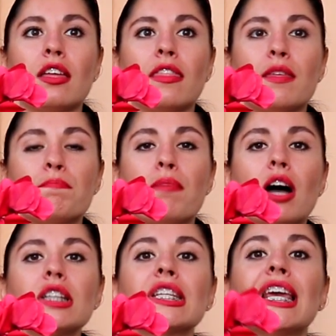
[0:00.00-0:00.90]
the
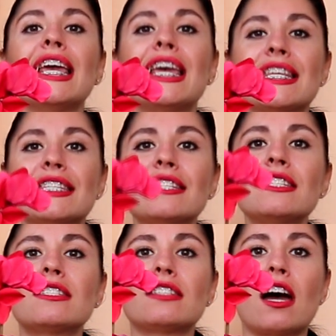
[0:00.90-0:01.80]
pot
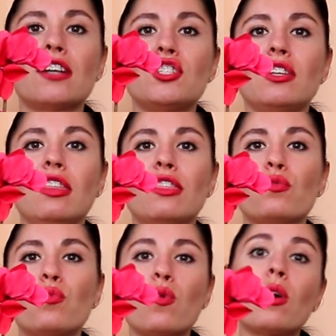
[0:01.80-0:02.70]
isn't touching
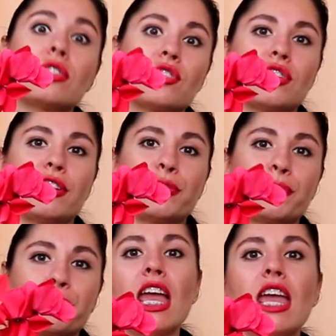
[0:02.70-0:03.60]
the water.
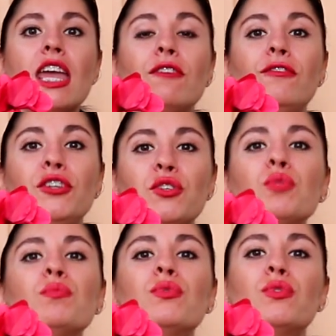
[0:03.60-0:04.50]
If
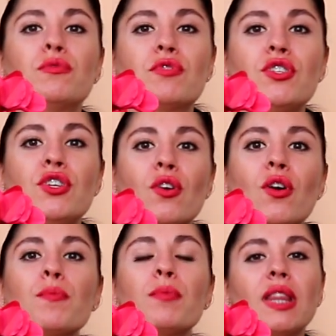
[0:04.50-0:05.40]
you moved
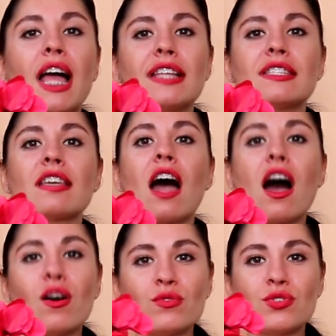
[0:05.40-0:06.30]
your plants
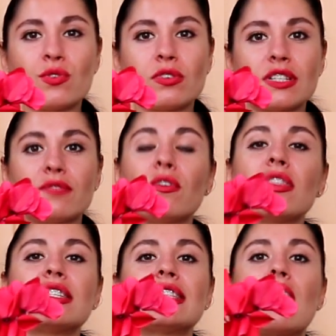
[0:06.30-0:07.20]
outdoors for
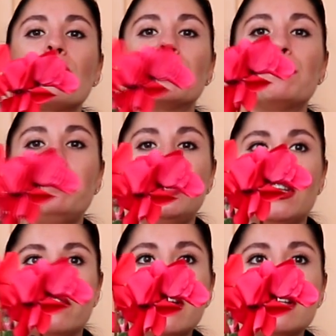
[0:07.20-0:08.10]
the summer
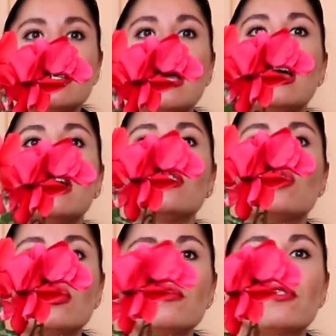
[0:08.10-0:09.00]
period,
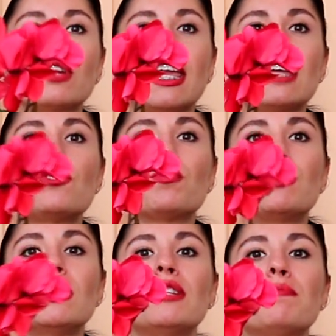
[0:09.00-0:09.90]
don't forget to
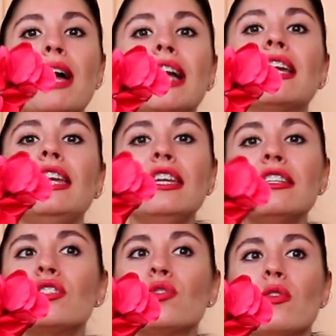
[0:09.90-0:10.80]
bring it back
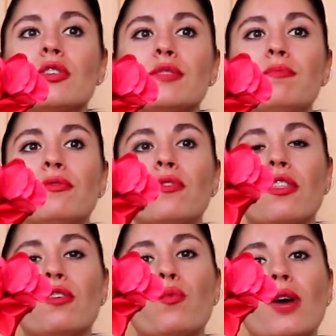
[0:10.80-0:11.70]
indoors before
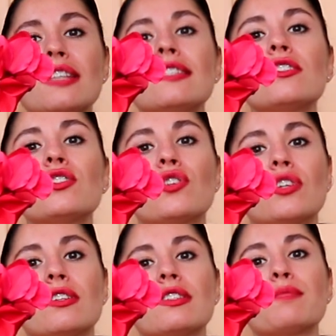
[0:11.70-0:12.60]
the weather
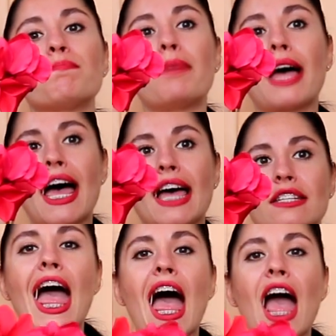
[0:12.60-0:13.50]
turns
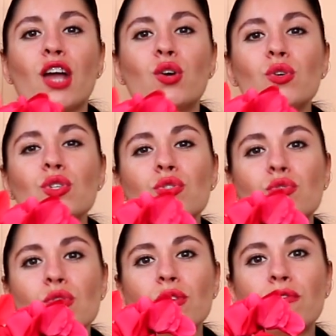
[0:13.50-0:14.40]
bad. A good
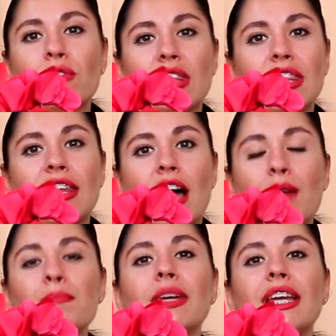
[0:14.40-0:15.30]
rule for
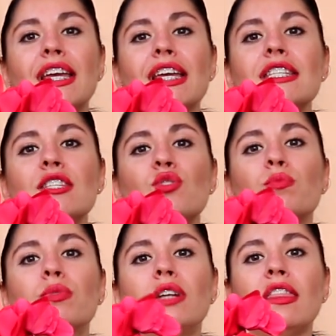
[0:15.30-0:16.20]
thumb is to
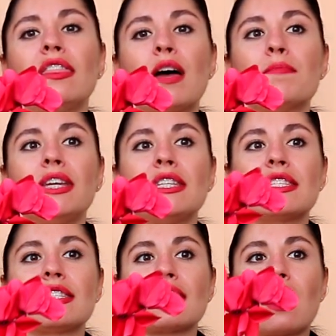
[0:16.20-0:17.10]
bring them
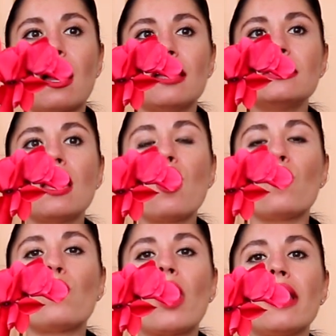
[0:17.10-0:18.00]
inside
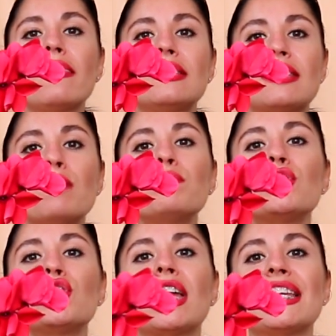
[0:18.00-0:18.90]
while the
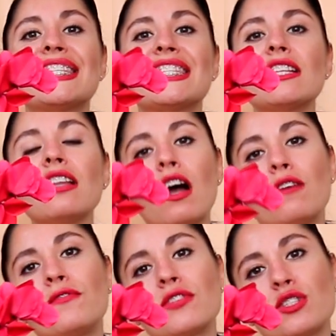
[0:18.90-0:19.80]
temperature is still
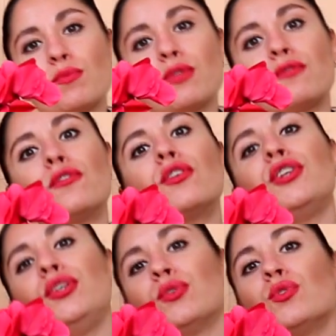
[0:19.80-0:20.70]
comfortable for
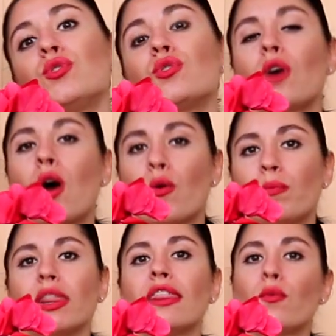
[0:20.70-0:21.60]
you to
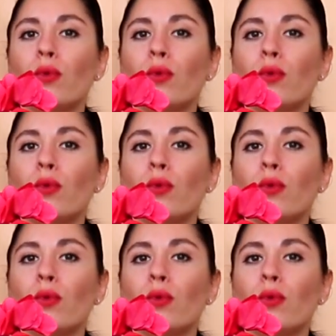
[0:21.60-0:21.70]
open the